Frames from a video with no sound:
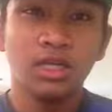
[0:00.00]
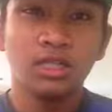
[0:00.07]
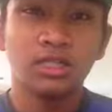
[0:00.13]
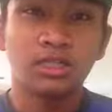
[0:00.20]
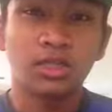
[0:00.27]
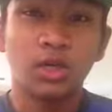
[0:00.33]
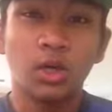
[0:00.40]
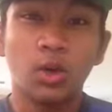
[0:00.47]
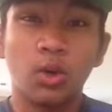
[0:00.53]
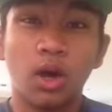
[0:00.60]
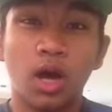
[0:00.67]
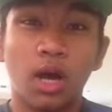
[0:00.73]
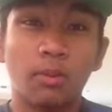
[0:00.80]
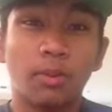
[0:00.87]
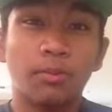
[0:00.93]
so
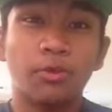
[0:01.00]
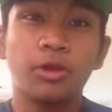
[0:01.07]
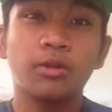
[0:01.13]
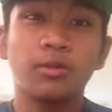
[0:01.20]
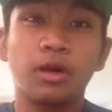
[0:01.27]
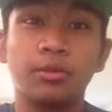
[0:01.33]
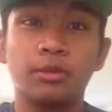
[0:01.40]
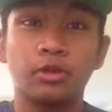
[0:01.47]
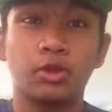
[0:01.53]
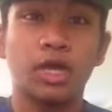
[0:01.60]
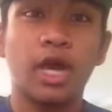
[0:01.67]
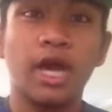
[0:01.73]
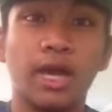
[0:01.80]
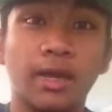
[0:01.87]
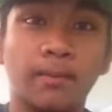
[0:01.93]
I'm a pretty popular
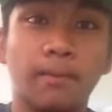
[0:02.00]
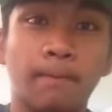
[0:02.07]
guy.